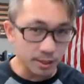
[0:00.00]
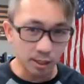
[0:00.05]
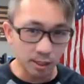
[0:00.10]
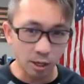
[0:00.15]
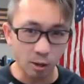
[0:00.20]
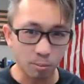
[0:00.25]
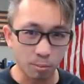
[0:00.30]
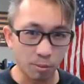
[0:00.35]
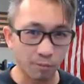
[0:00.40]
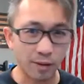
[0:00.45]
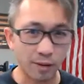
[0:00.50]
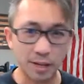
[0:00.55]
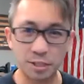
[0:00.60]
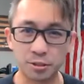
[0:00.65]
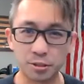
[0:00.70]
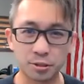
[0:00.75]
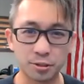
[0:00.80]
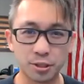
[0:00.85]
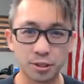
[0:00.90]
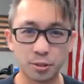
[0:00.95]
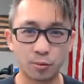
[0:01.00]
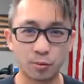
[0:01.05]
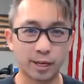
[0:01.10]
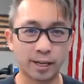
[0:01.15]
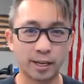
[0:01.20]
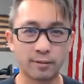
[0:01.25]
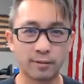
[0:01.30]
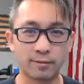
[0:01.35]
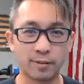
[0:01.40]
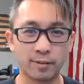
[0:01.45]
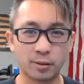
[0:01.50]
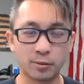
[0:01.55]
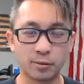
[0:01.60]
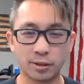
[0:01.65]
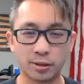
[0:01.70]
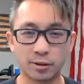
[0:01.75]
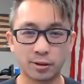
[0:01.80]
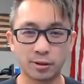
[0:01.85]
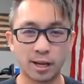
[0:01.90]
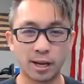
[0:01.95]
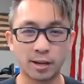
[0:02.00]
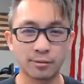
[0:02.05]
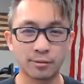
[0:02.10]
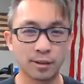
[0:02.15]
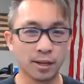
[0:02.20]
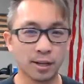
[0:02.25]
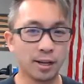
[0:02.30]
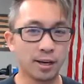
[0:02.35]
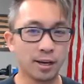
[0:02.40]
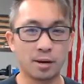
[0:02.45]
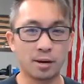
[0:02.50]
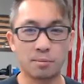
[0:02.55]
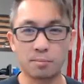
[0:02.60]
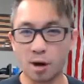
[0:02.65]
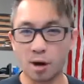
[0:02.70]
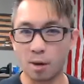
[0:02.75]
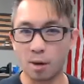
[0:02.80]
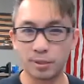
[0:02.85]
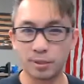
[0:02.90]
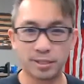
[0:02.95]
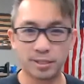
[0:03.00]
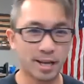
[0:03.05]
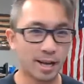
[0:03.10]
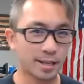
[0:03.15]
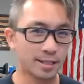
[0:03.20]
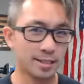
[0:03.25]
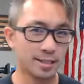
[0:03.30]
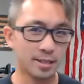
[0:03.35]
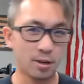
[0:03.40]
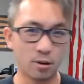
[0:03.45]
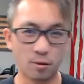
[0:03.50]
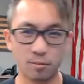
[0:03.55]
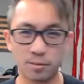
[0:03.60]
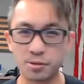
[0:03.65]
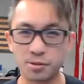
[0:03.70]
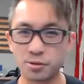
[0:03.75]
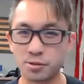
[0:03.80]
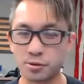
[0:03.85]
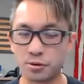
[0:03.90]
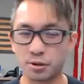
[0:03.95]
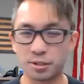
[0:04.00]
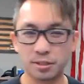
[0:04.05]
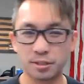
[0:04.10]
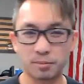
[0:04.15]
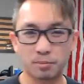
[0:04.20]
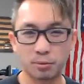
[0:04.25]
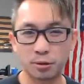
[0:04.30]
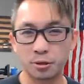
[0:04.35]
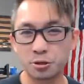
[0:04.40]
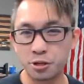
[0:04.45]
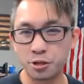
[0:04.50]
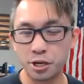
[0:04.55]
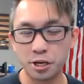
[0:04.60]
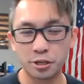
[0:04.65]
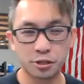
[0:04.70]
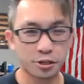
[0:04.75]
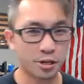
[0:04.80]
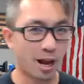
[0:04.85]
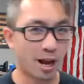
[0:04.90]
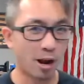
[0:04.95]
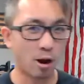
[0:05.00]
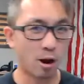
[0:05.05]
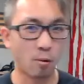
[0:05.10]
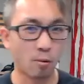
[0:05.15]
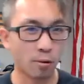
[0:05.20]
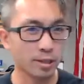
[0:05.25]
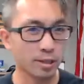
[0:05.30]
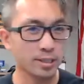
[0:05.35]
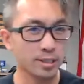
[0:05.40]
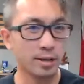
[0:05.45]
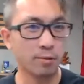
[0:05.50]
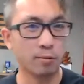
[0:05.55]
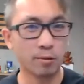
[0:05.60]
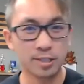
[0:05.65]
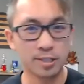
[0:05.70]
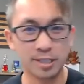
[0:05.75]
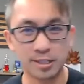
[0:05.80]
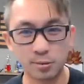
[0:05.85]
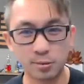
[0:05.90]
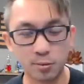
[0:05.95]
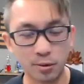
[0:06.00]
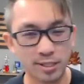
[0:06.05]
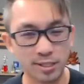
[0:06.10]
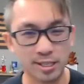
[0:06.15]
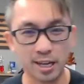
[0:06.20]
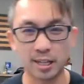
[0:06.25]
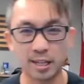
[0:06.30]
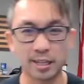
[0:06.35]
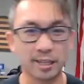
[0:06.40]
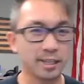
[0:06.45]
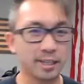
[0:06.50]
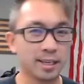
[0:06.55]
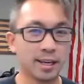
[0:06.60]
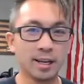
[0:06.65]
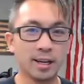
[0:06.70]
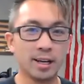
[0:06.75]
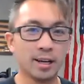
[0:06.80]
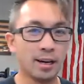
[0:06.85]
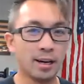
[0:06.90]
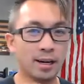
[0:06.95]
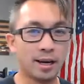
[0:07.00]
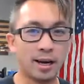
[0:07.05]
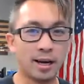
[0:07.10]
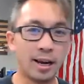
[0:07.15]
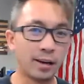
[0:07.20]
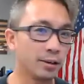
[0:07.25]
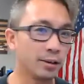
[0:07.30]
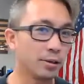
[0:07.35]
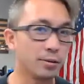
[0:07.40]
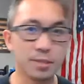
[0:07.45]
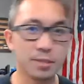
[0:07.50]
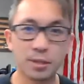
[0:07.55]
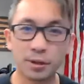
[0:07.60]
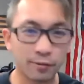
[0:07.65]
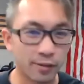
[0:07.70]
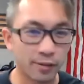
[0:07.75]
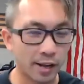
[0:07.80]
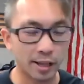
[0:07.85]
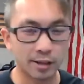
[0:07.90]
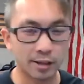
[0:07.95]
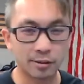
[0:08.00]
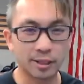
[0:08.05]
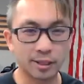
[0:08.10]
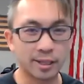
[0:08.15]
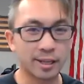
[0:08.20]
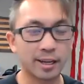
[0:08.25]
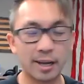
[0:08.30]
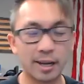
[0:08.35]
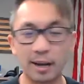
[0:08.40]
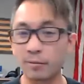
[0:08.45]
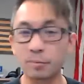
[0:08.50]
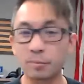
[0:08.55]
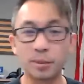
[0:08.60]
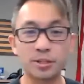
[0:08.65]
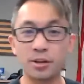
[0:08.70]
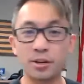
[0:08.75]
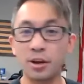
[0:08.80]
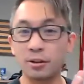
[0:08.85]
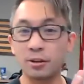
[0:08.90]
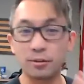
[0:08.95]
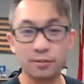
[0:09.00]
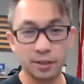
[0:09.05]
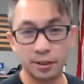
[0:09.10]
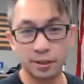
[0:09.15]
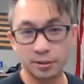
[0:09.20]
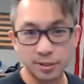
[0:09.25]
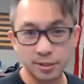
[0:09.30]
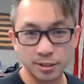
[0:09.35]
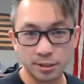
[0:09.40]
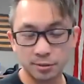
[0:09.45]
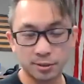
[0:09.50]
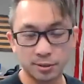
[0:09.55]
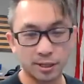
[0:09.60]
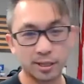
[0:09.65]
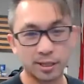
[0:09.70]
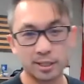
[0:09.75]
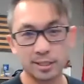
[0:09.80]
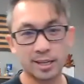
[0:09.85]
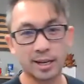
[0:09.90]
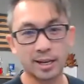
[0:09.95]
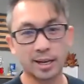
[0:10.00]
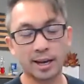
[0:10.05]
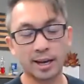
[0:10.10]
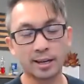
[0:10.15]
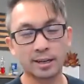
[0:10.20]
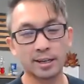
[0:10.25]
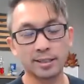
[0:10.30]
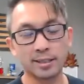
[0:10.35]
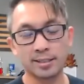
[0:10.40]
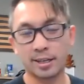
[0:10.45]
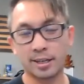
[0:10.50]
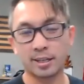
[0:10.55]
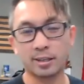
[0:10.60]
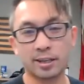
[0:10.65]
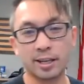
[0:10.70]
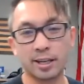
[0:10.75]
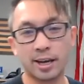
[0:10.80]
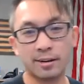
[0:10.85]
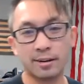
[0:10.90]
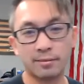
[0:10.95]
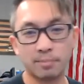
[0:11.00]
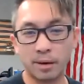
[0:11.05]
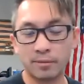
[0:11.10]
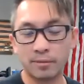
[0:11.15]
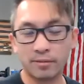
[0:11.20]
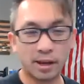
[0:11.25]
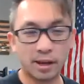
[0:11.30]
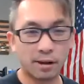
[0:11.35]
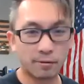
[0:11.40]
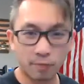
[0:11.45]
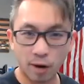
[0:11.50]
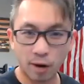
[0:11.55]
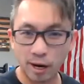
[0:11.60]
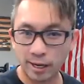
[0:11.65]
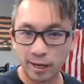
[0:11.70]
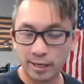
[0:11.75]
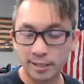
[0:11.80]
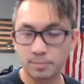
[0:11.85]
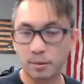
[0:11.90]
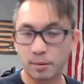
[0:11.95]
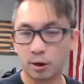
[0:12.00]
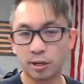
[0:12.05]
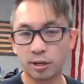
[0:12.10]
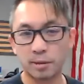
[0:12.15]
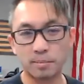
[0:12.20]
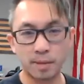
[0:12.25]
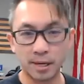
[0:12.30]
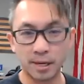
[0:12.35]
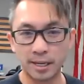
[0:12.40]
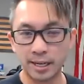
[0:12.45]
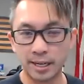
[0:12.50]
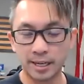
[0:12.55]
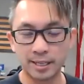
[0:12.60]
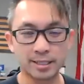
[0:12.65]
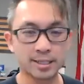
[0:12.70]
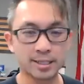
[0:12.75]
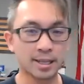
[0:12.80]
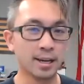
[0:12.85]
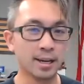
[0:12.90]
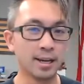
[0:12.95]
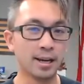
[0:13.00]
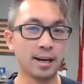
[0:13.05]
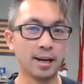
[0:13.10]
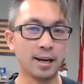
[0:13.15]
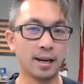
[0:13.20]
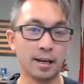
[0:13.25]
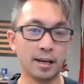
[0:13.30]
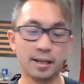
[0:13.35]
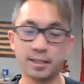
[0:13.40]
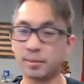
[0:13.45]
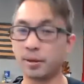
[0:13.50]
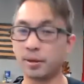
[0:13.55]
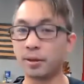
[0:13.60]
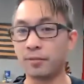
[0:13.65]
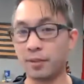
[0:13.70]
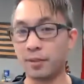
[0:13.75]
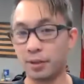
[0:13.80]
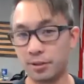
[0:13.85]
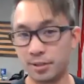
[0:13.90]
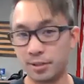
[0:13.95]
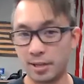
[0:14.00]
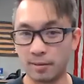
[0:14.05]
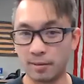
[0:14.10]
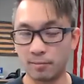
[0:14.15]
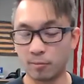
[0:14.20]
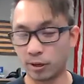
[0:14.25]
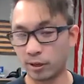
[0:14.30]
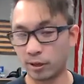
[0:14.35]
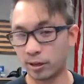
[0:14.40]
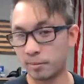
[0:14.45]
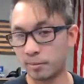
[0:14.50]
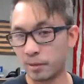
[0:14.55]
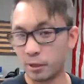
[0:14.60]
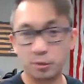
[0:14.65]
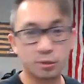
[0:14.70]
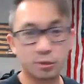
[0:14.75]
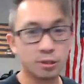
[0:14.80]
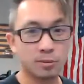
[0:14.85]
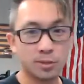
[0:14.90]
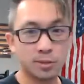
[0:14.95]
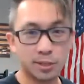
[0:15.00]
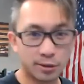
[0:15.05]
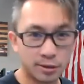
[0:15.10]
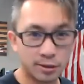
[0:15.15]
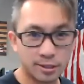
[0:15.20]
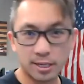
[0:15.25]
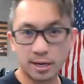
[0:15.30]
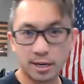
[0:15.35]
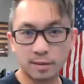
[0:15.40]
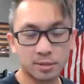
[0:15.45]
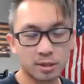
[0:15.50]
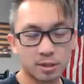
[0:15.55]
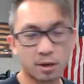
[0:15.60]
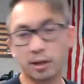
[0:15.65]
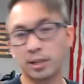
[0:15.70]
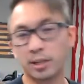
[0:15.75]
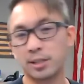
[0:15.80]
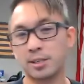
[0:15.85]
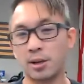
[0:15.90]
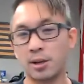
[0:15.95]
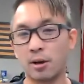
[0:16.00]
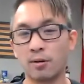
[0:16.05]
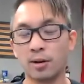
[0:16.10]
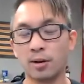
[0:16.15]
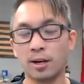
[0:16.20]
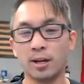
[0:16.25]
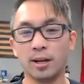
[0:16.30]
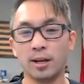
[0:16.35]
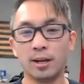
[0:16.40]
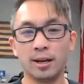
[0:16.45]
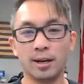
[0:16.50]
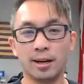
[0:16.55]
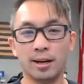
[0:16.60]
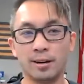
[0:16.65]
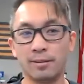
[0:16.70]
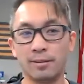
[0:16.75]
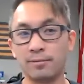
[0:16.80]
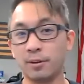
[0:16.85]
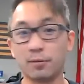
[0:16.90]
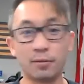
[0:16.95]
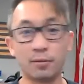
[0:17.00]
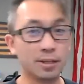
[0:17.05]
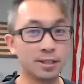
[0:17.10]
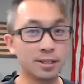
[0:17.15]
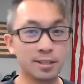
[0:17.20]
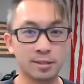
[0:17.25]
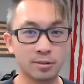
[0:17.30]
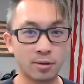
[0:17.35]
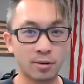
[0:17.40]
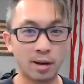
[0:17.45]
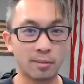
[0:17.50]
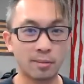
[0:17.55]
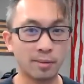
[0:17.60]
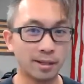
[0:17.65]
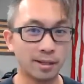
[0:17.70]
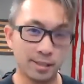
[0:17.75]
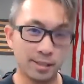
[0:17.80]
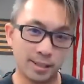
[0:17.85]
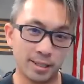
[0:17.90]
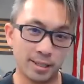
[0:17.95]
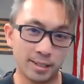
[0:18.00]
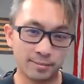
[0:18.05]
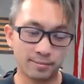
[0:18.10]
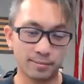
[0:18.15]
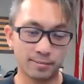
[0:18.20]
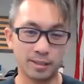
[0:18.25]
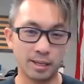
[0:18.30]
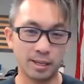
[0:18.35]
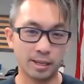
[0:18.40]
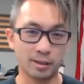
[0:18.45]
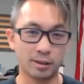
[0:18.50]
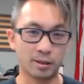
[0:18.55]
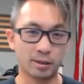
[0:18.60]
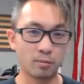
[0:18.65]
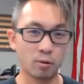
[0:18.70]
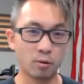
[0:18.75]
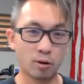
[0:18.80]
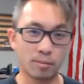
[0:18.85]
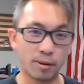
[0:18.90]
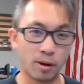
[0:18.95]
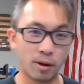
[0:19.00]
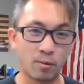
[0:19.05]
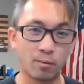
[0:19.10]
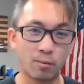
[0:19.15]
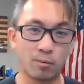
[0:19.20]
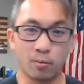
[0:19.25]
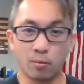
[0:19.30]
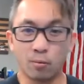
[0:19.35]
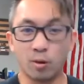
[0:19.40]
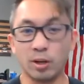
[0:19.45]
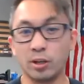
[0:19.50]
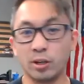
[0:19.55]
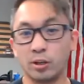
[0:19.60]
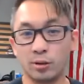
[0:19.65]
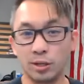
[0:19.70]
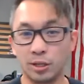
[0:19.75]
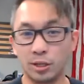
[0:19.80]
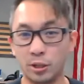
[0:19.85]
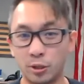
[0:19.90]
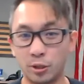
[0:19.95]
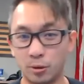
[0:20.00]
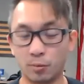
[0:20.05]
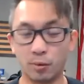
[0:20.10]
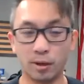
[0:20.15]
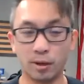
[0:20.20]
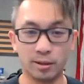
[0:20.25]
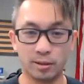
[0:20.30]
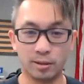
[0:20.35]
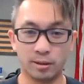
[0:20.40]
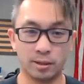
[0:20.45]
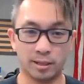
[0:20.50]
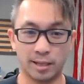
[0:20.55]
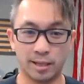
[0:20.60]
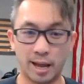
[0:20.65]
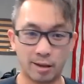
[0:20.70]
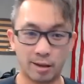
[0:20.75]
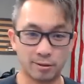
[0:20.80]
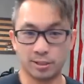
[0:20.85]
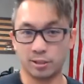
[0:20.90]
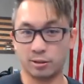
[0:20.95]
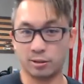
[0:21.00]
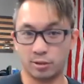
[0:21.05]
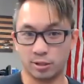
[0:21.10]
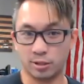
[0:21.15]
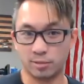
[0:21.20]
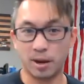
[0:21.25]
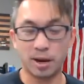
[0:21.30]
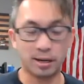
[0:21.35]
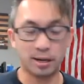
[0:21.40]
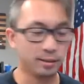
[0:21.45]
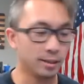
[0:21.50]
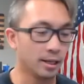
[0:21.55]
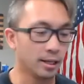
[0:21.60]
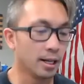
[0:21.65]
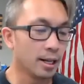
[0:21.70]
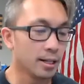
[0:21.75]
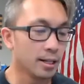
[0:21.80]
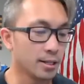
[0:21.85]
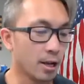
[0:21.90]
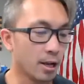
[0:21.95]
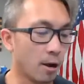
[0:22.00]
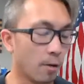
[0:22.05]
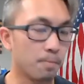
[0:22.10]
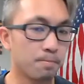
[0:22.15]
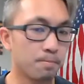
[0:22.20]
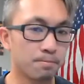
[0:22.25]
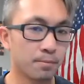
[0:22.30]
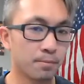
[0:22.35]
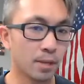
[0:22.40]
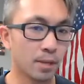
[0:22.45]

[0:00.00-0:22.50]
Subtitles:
you know, professionals you want to get involved with your life, property taxes, home insurance, appreciation, how it works with Swiss selling, how using your VA loan. Again, I have a bunch of other videos too that you can take a look at, my VA Fridays, Market Mondays, and some other videos that I'm working on, my YouTube series that I'm starting. So feel free to subscribe and learn more about what you can do with the house that you just bought. So